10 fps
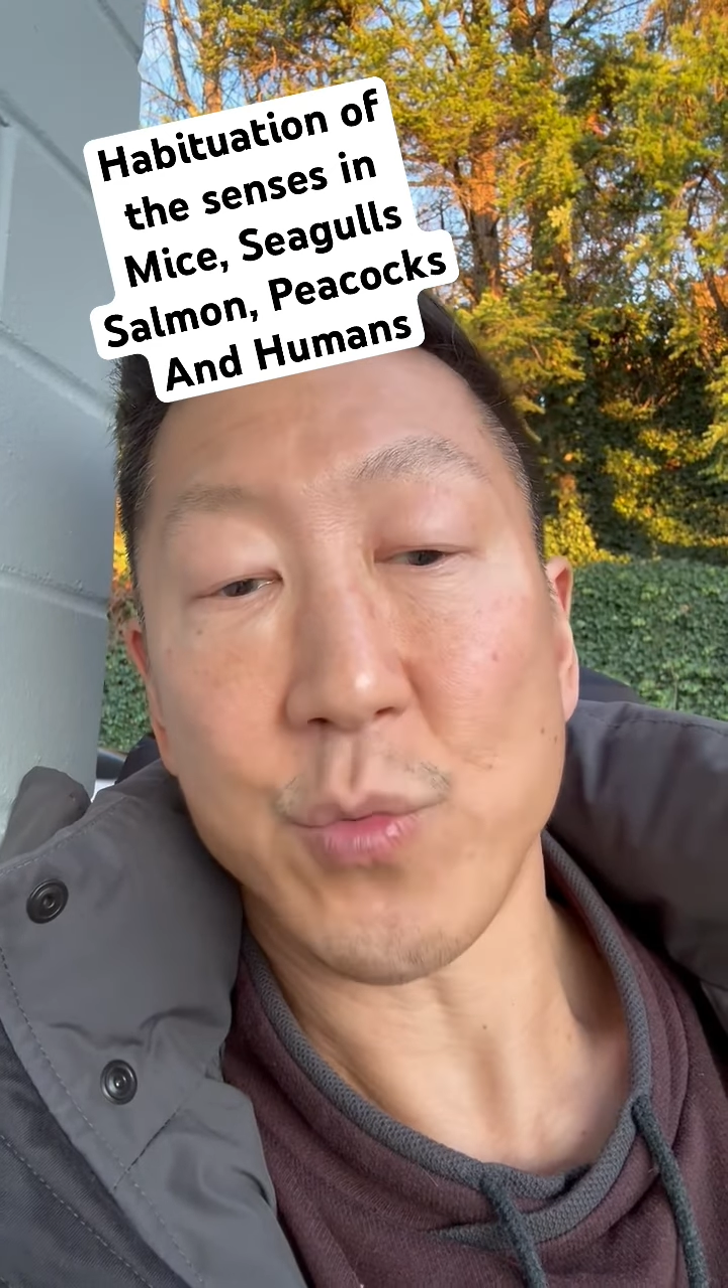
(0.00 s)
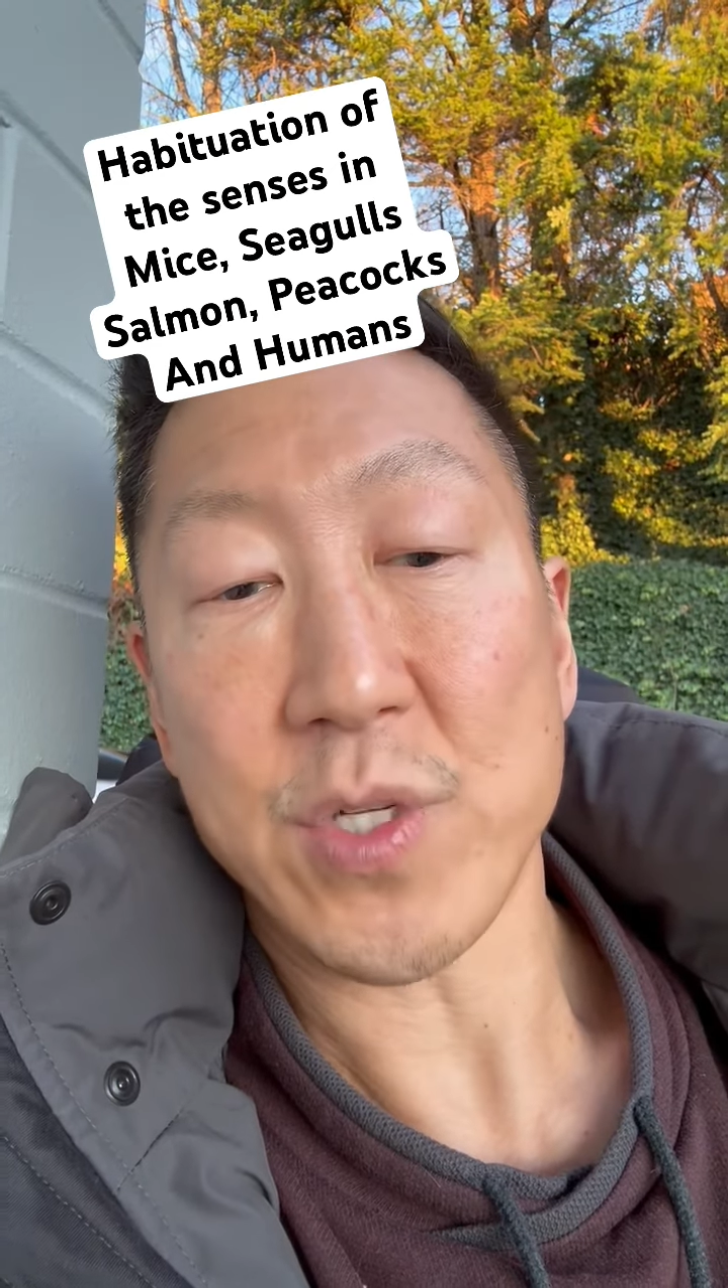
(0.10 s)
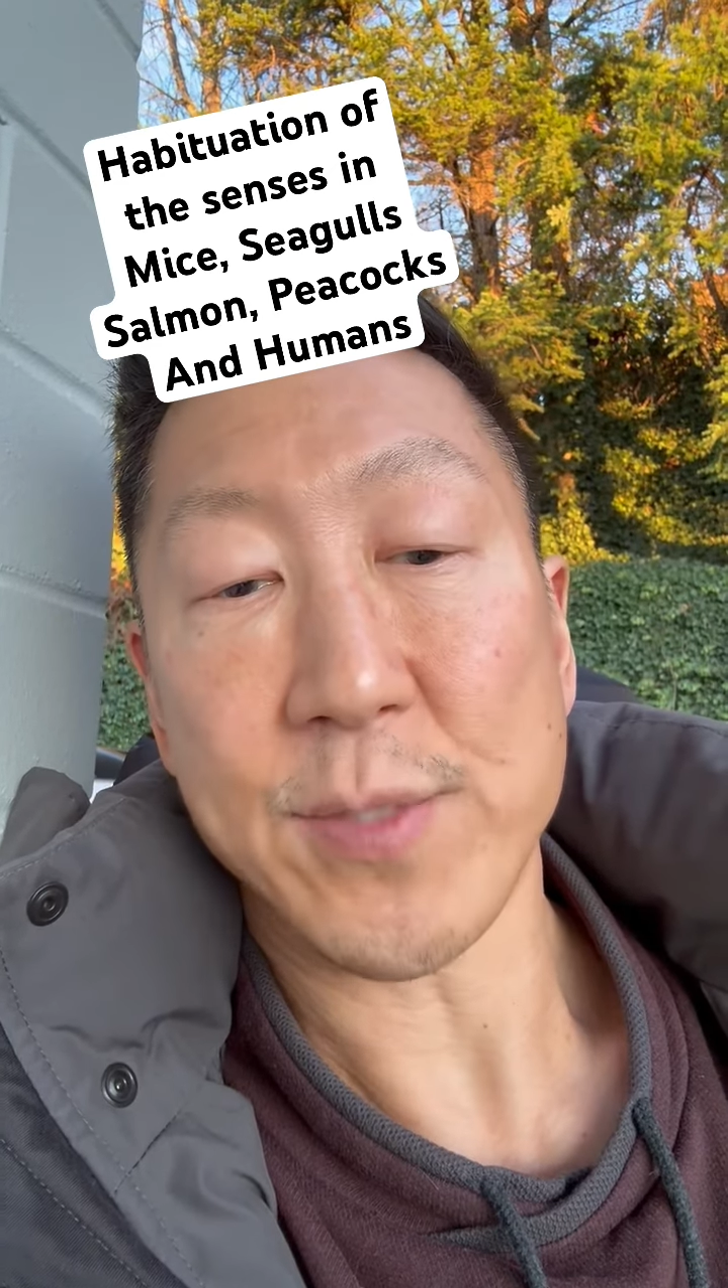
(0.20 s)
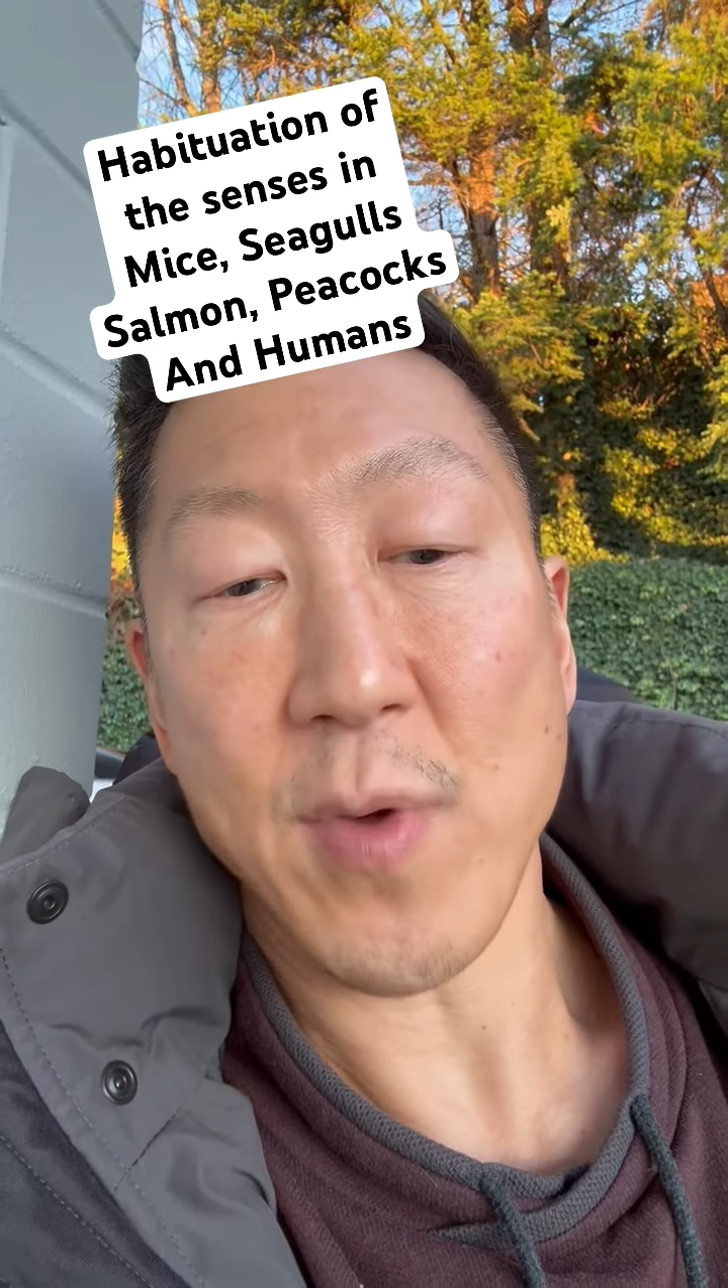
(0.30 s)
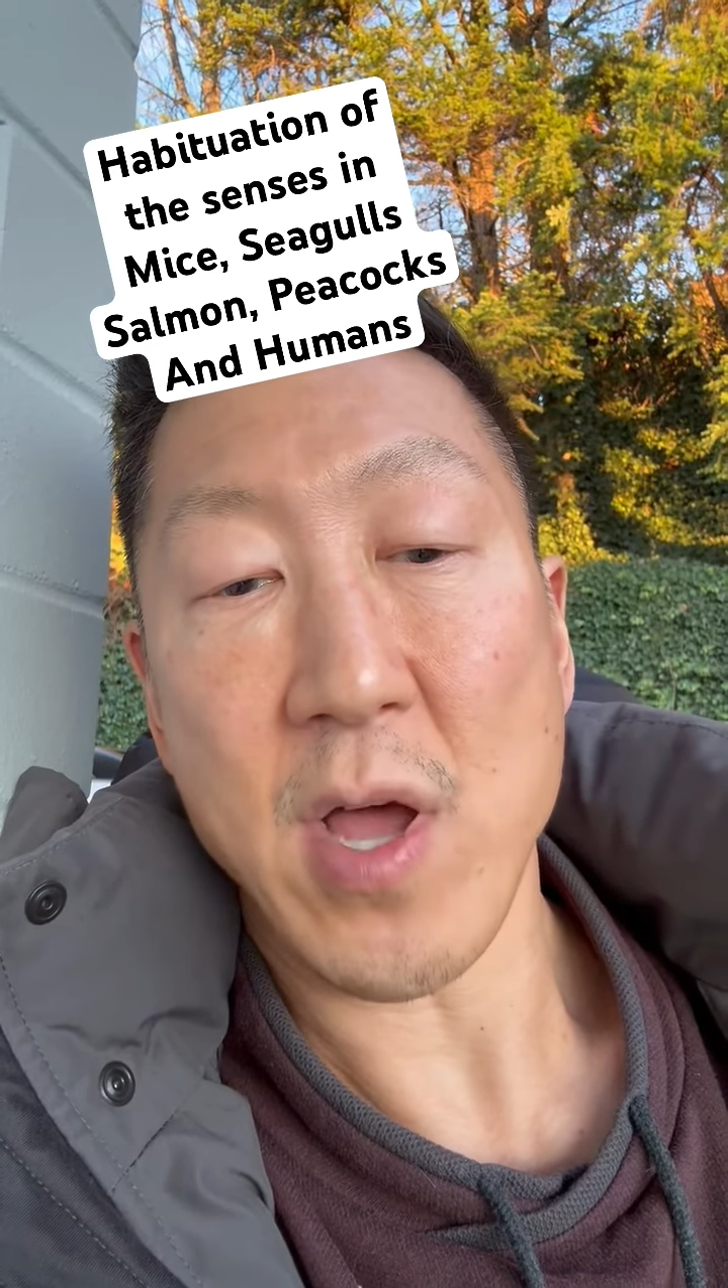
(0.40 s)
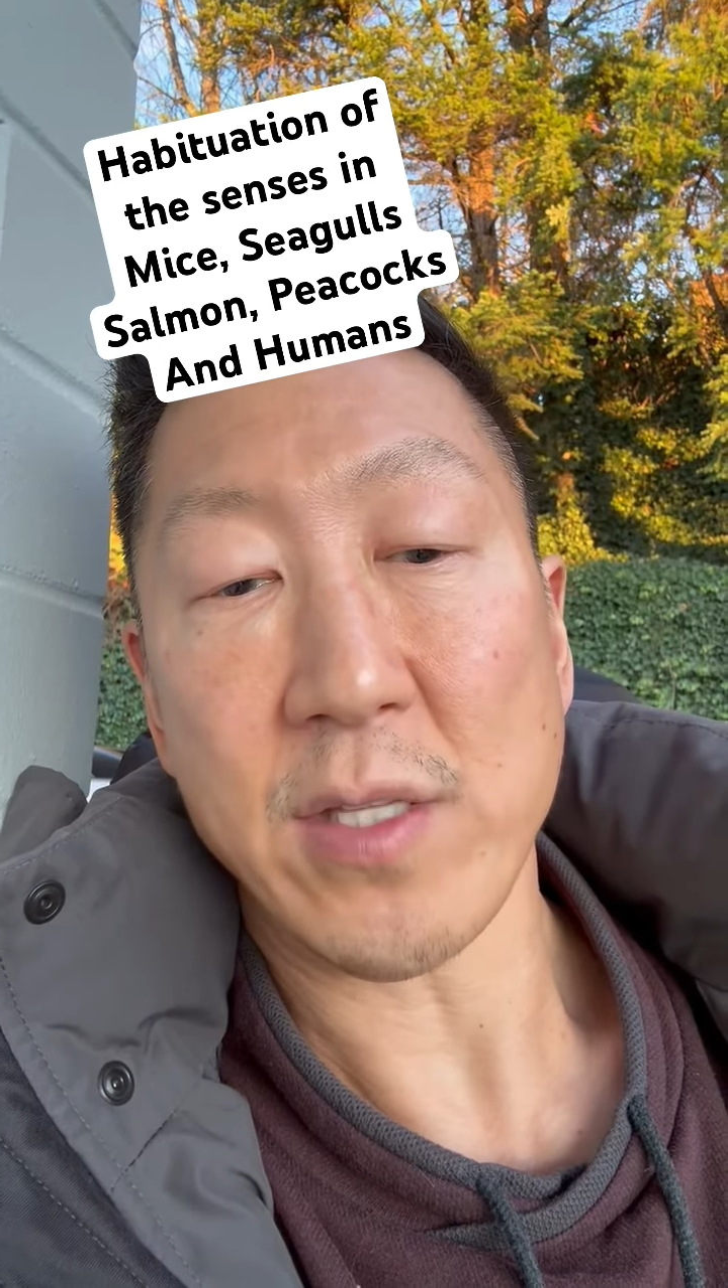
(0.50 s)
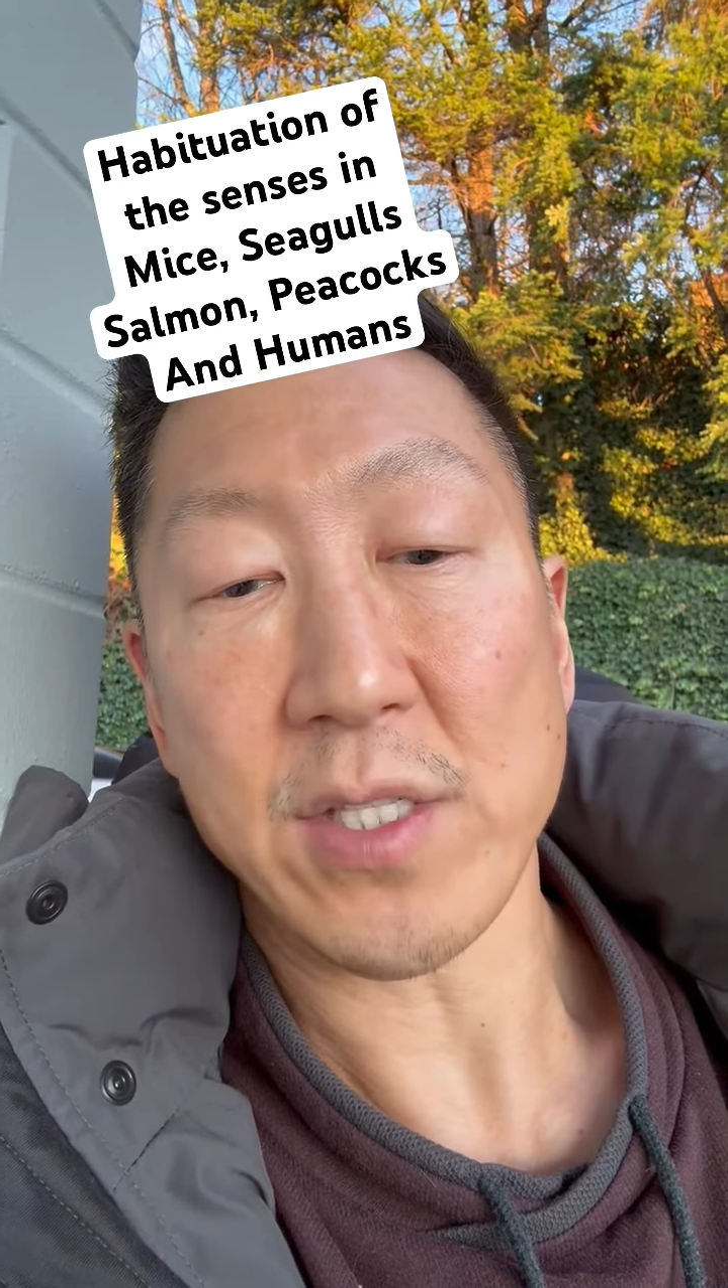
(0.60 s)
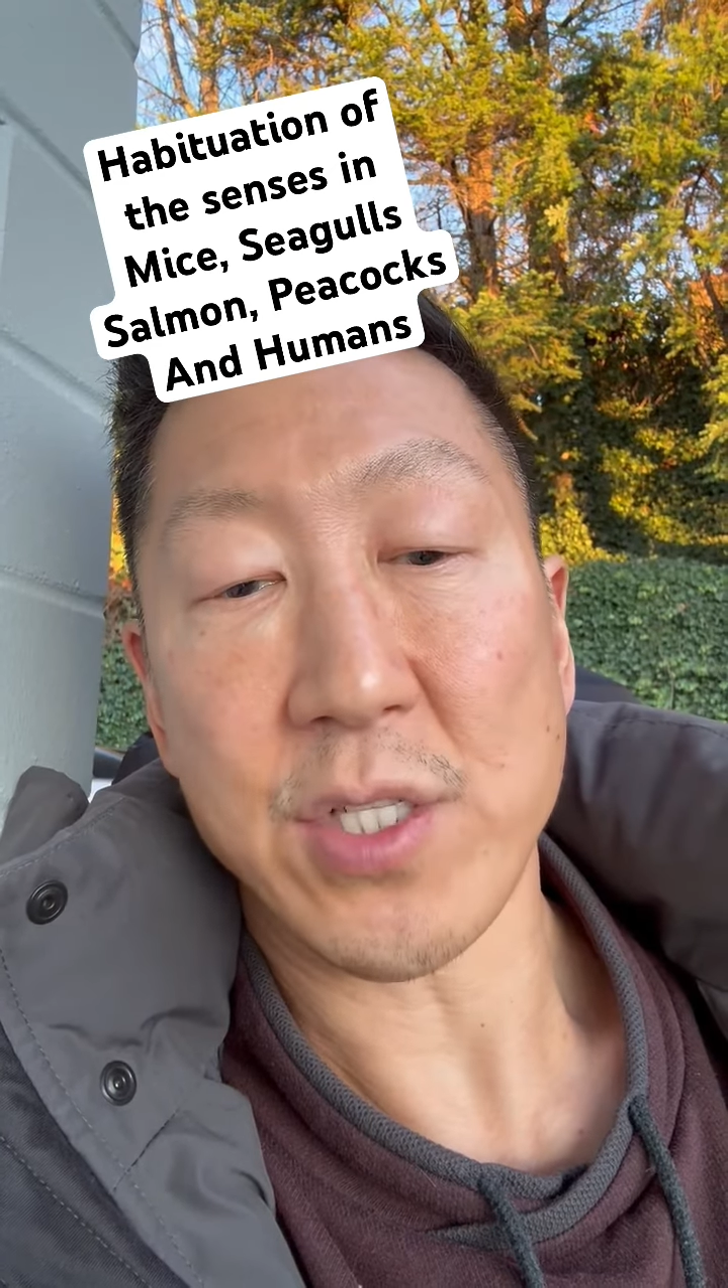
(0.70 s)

response